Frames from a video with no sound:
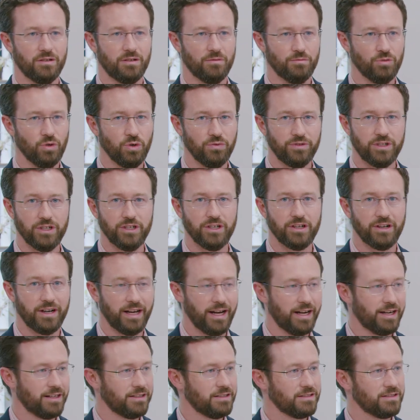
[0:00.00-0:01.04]
move to your
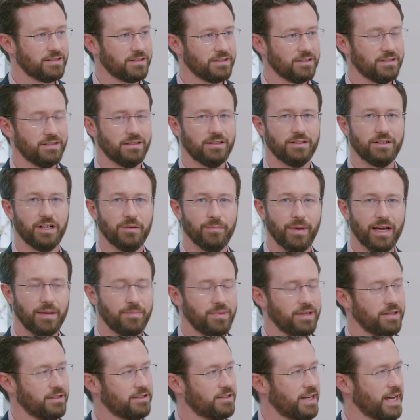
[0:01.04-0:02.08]
heirs, there might
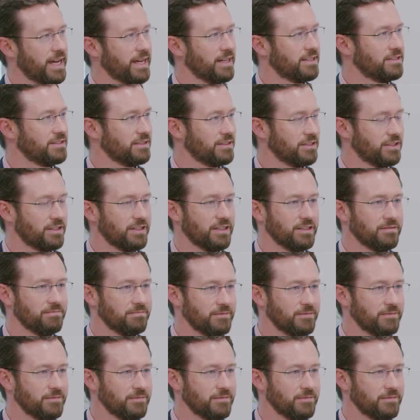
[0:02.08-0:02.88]
be a tax incurred.